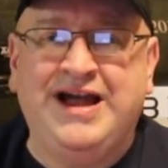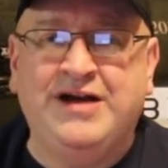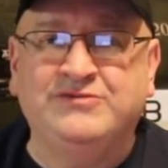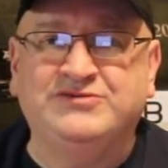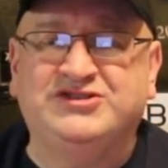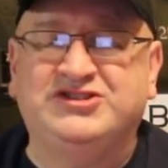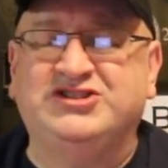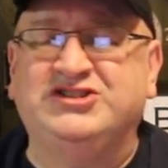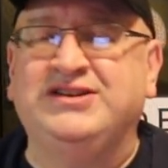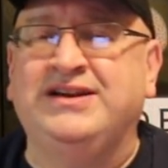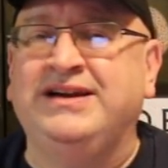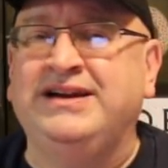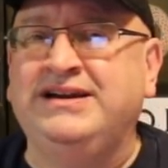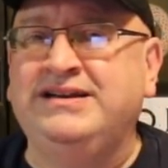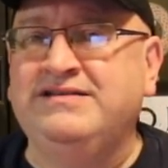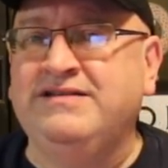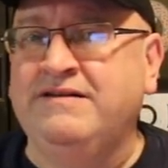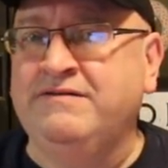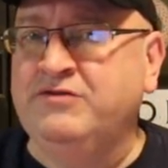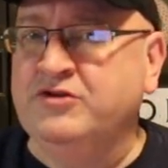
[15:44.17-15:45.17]

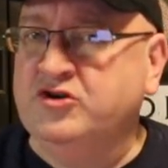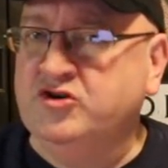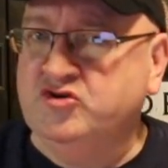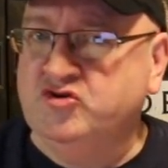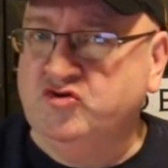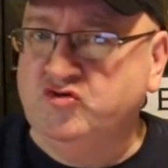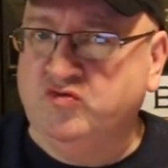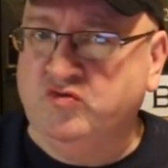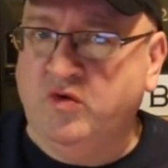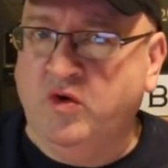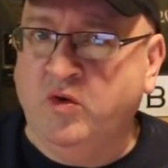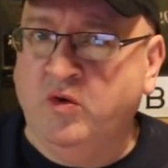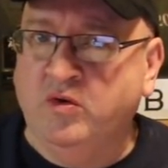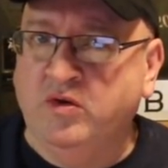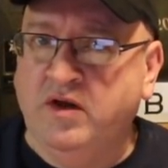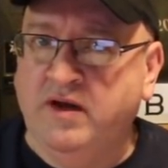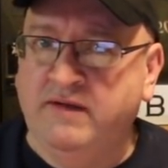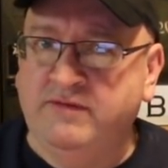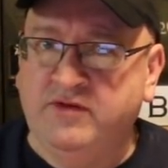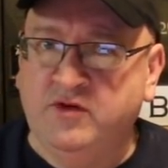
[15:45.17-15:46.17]
outside of the
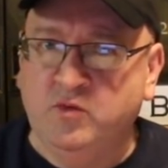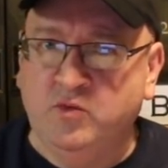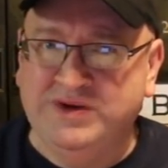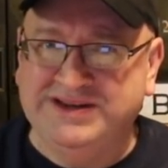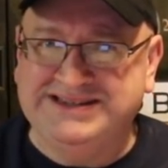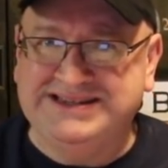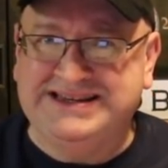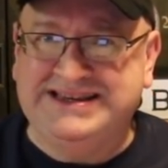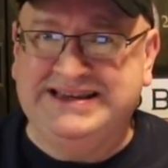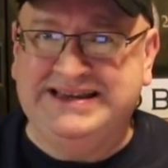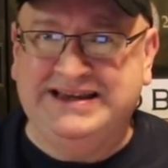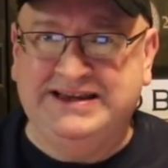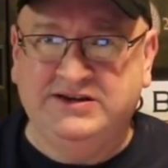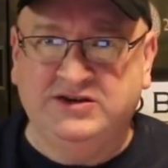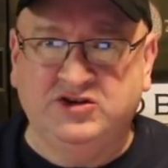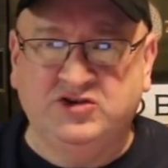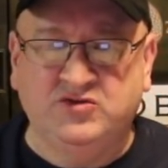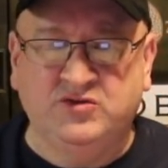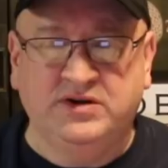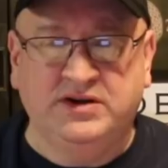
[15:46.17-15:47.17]
control of the whiskey
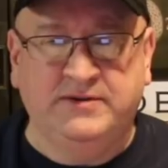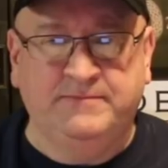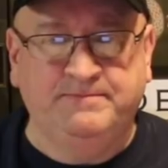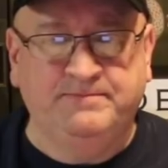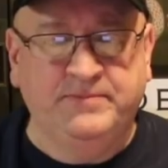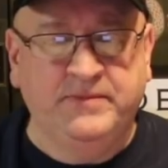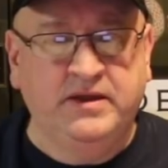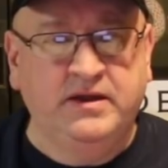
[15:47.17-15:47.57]
industry.